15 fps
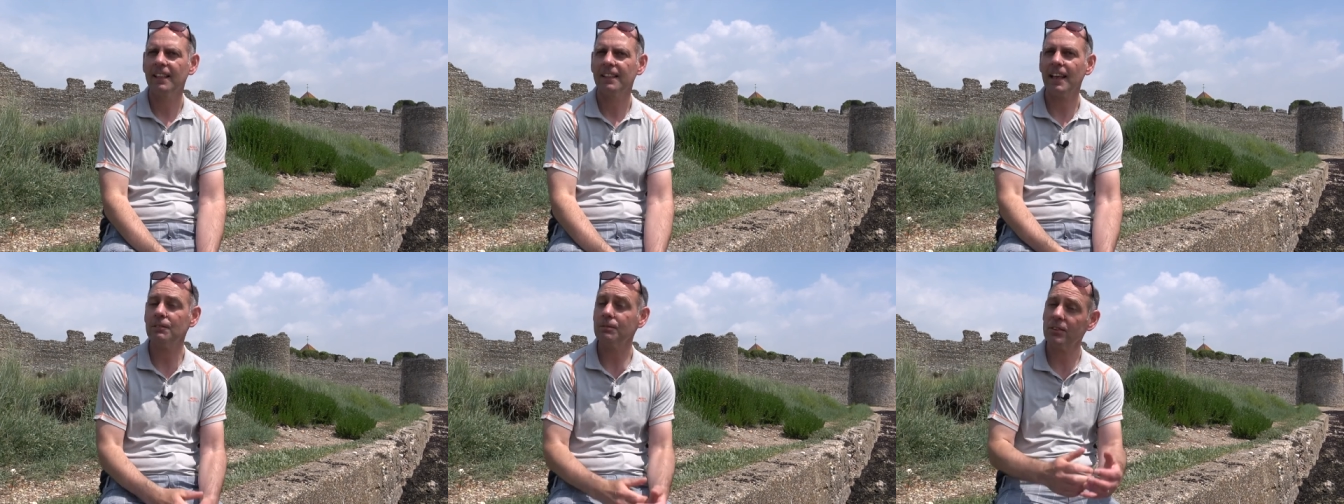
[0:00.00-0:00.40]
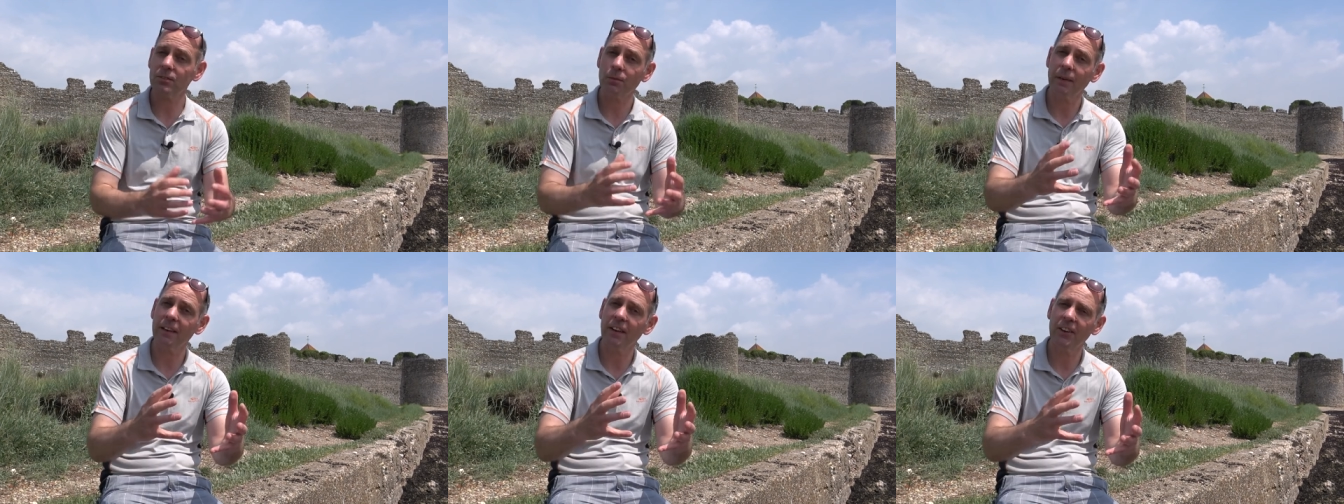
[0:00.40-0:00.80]
That must
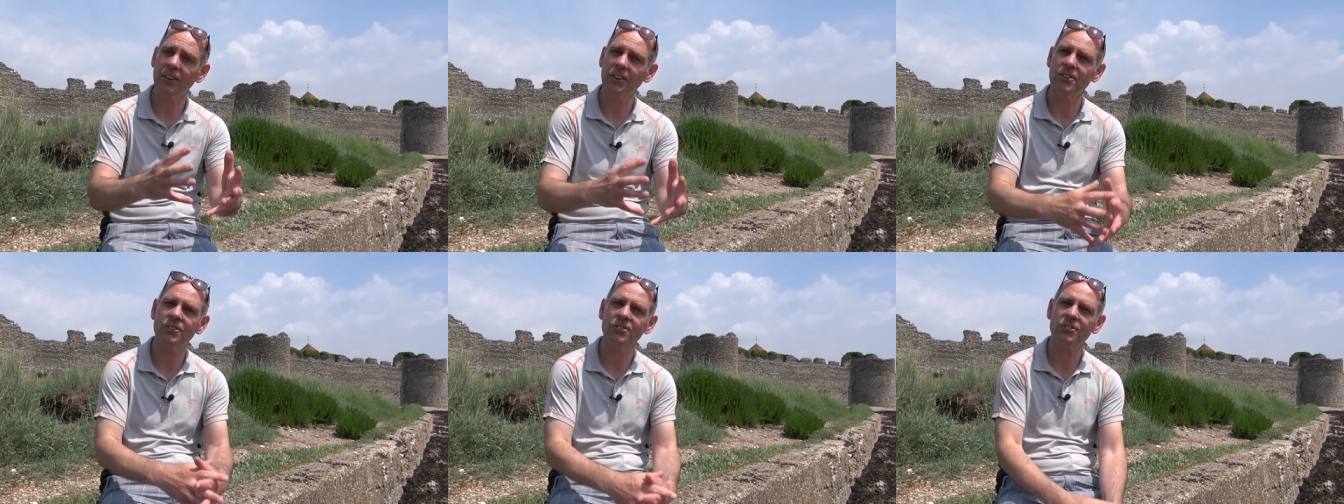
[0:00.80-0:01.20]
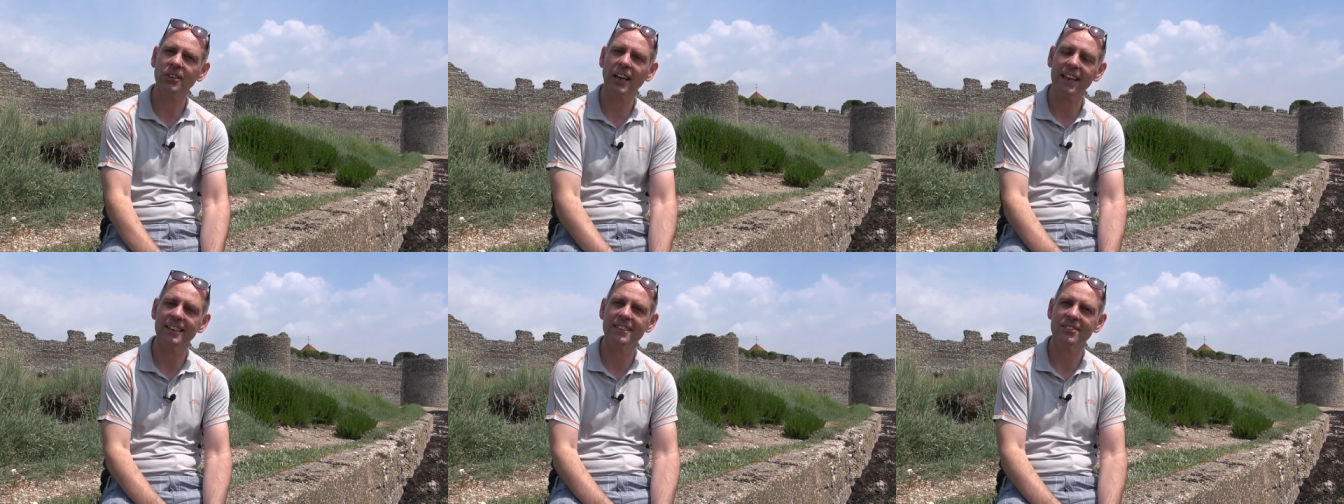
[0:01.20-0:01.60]
have been a huge
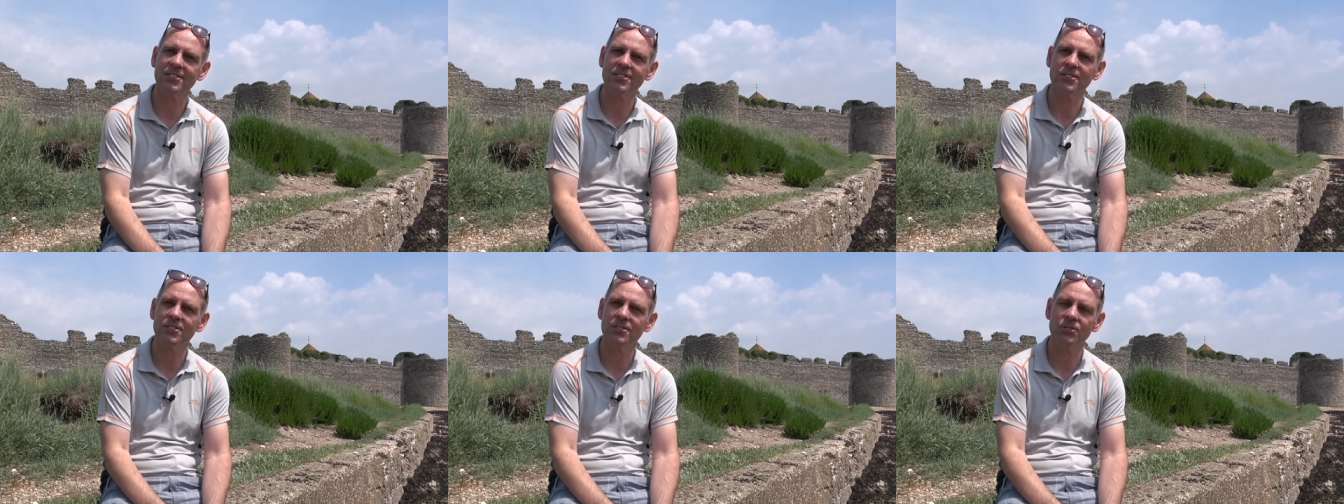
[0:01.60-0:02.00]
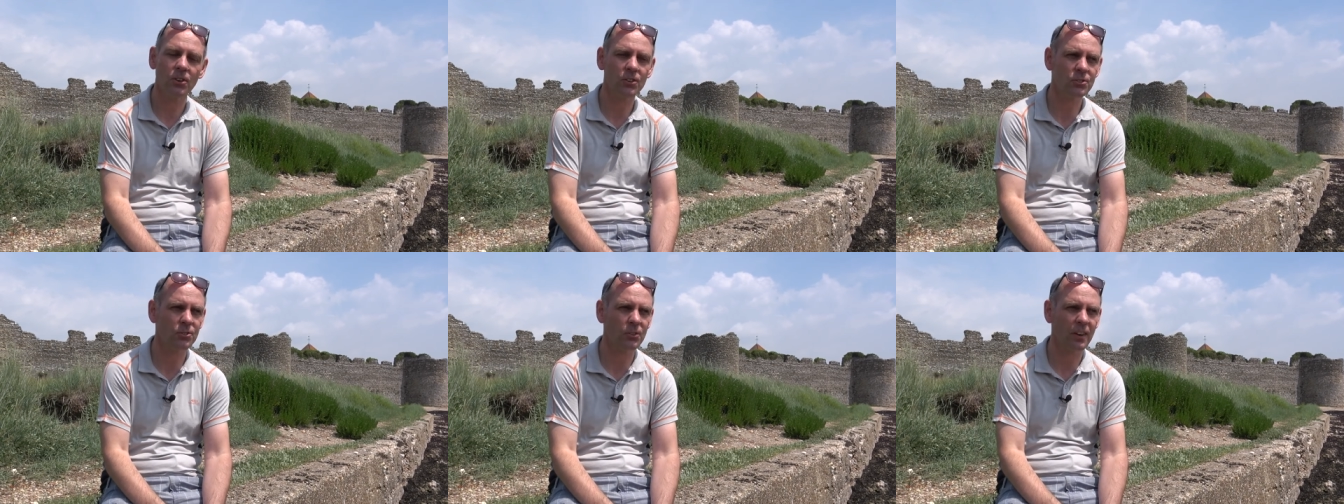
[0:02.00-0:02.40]
challenge to
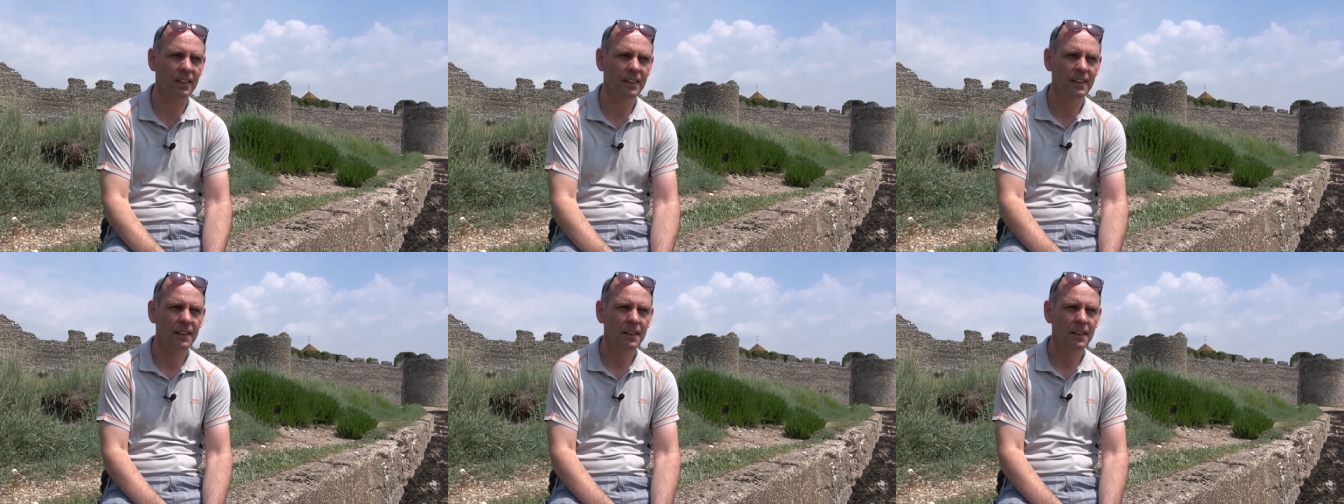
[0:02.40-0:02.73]
Joshua